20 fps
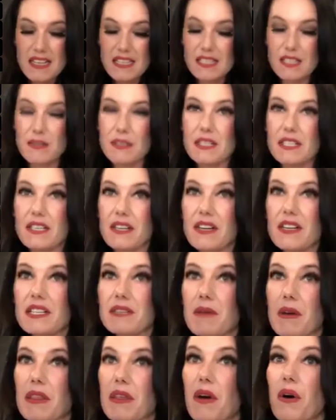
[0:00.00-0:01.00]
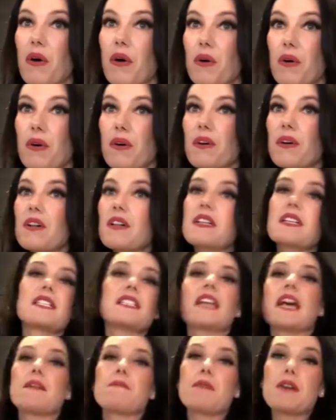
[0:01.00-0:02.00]
So it starts with whole
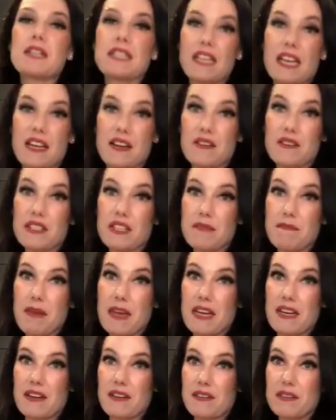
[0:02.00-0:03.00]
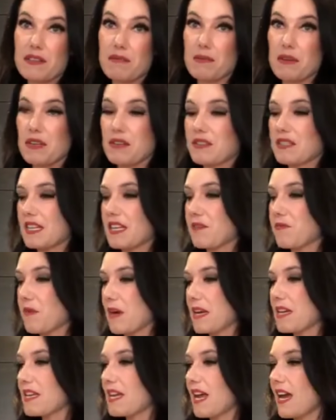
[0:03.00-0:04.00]
San Marzano tomatoes. We're using
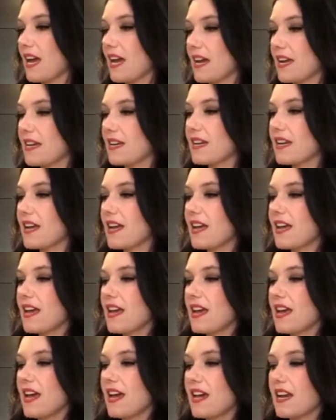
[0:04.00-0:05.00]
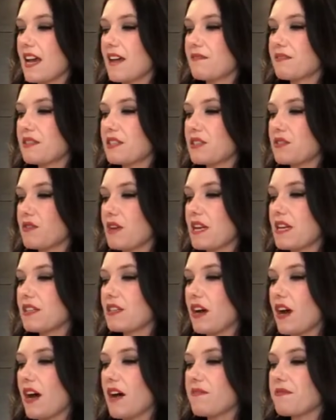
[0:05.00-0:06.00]
1 can, and I've
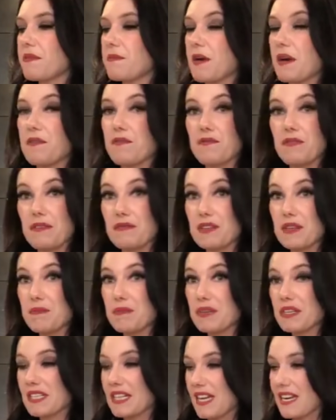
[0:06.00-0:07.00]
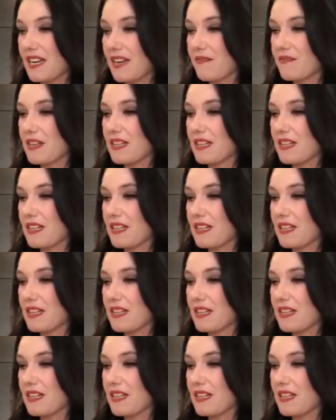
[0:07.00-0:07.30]
strained off about 50% of